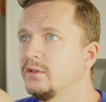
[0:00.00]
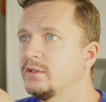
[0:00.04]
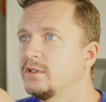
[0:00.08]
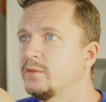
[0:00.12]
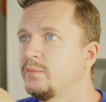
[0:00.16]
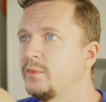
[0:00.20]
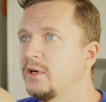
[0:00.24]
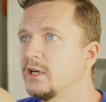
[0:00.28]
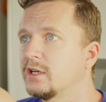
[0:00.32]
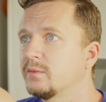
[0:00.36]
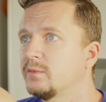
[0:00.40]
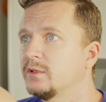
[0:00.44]

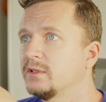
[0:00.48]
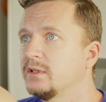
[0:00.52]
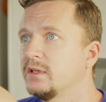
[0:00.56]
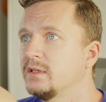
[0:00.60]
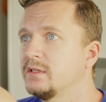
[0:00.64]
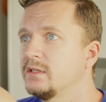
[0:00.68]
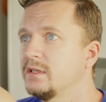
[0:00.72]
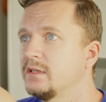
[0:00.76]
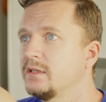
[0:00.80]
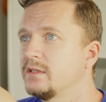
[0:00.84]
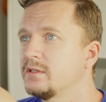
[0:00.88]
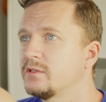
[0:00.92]
department,
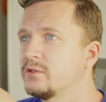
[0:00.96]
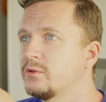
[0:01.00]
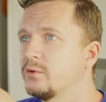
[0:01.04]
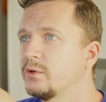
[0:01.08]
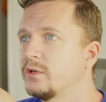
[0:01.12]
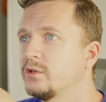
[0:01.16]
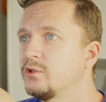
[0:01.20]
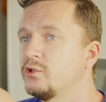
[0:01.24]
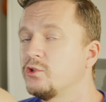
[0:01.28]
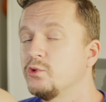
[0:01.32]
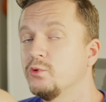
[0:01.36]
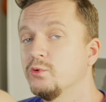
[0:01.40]
and there's you
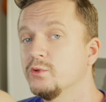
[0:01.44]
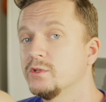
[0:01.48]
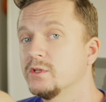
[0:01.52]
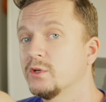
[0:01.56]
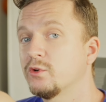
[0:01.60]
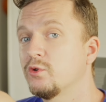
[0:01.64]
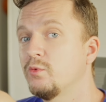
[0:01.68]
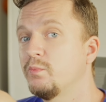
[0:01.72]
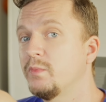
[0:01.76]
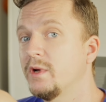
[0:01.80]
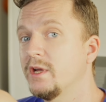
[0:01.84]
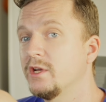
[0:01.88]
can choose
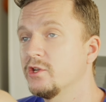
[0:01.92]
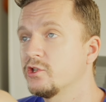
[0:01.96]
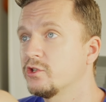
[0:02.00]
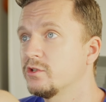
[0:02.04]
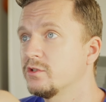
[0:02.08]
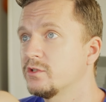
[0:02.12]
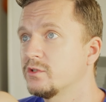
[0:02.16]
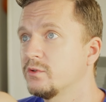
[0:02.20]
occupation.